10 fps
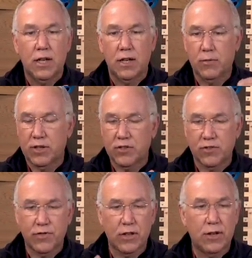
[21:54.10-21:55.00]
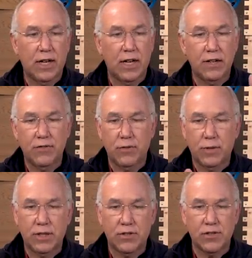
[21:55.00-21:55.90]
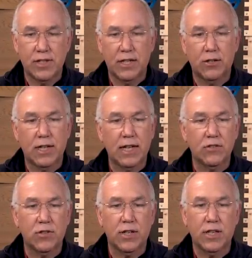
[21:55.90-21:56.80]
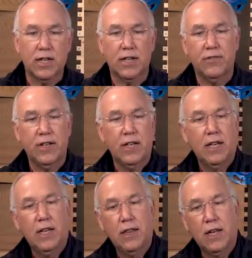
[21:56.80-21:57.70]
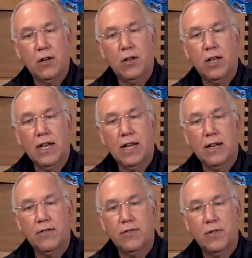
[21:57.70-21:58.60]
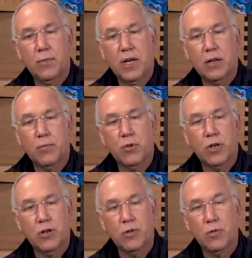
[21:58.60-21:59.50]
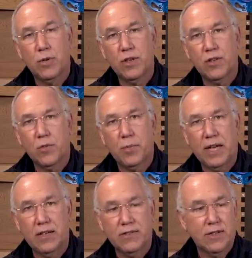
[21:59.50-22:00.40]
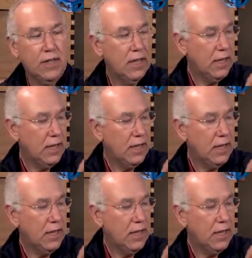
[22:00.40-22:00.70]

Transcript: Whether it's a flow hive, whether it's a standard Langstroth hive, they all have the bottom board with this space.